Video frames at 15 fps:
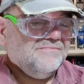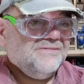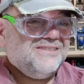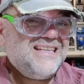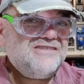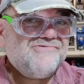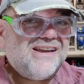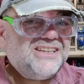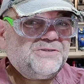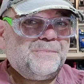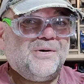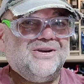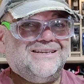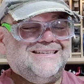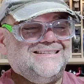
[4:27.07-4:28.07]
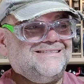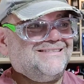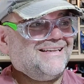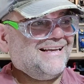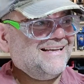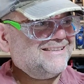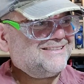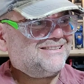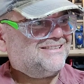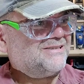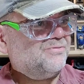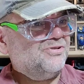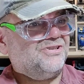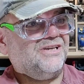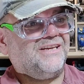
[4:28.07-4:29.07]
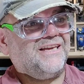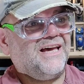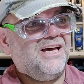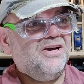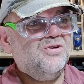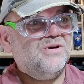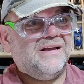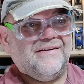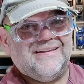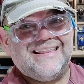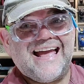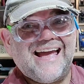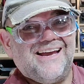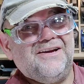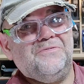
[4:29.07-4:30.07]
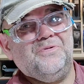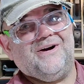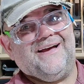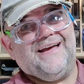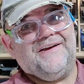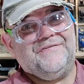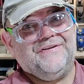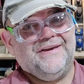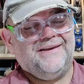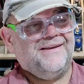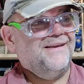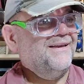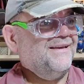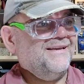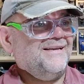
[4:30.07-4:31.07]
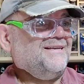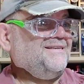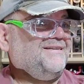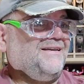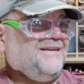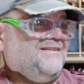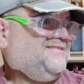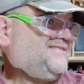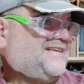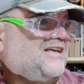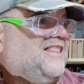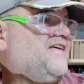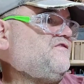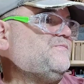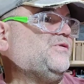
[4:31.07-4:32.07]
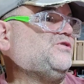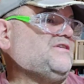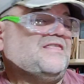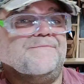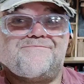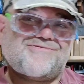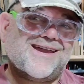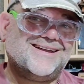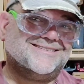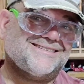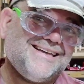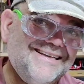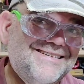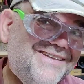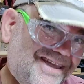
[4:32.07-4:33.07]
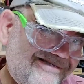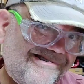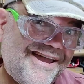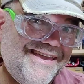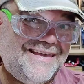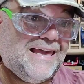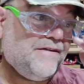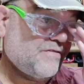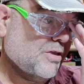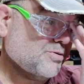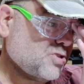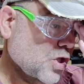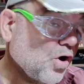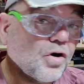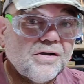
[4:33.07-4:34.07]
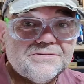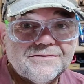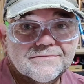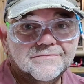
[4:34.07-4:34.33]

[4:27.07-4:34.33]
It's the respite, you see, it's somewhere to go and that and what have you. And, and tell everybody that Brexit is great, even though it's not.